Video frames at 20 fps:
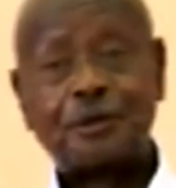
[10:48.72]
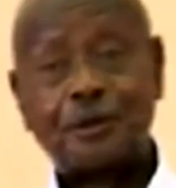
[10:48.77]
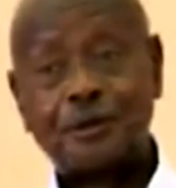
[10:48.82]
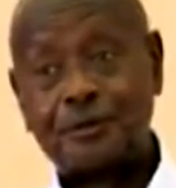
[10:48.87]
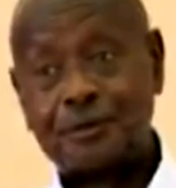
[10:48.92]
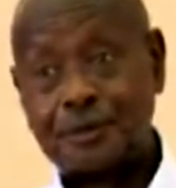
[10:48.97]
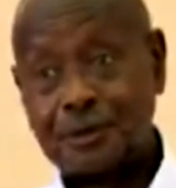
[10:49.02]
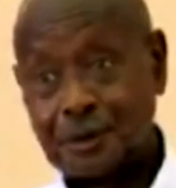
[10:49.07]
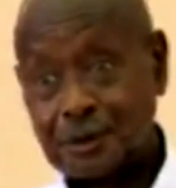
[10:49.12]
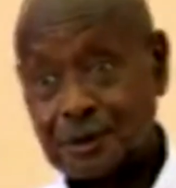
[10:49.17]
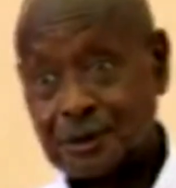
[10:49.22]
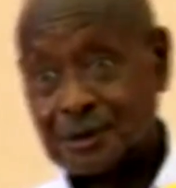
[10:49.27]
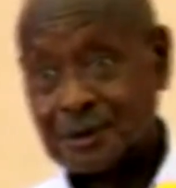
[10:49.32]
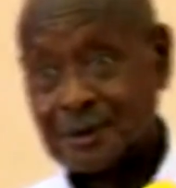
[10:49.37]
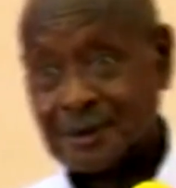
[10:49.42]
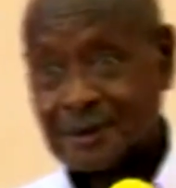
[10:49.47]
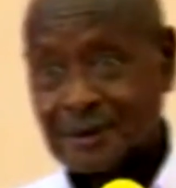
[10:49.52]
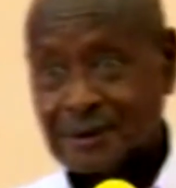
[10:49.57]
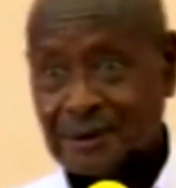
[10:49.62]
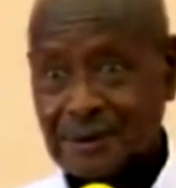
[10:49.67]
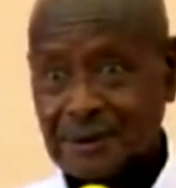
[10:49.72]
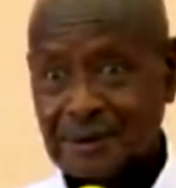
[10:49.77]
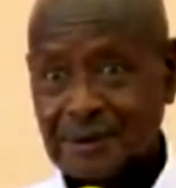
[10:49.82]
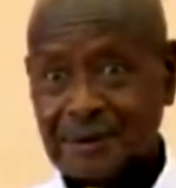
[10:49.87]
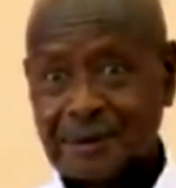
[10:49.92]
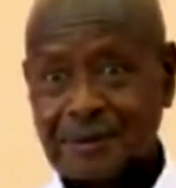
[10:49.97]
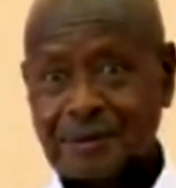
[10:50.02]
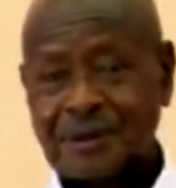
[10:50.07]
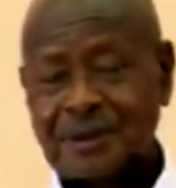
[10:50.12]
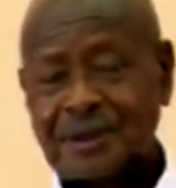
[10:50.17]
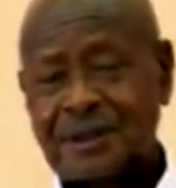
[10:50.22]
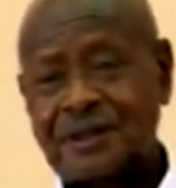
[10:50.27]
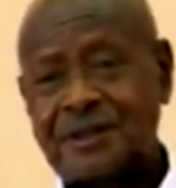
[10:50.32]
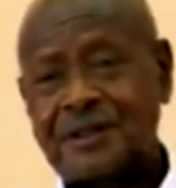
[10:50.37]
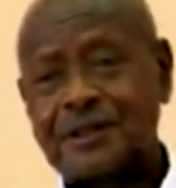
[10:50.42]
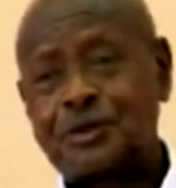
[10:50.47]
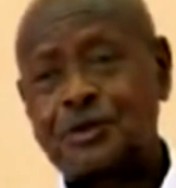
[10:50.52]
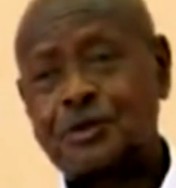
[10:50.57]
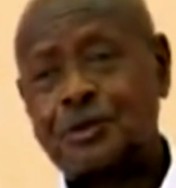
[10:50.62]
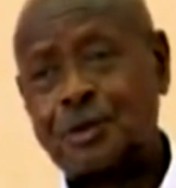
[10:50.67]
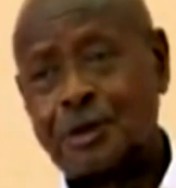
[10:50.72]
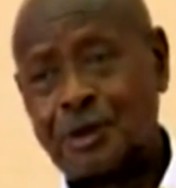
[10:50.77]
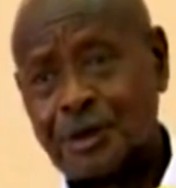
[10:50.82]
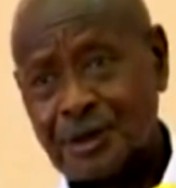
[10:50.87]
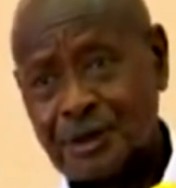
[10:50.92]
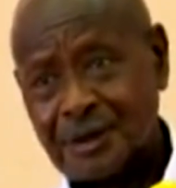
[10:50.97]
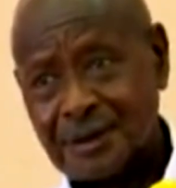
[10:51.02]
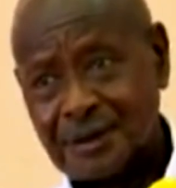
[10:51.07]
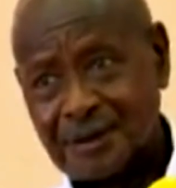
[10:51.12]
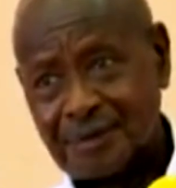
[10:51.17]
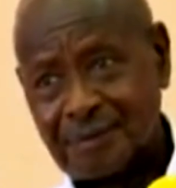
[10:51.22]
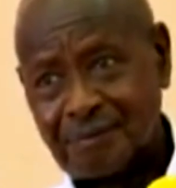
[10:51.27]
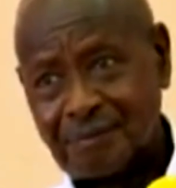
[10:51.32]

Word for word: for food, whether there is war,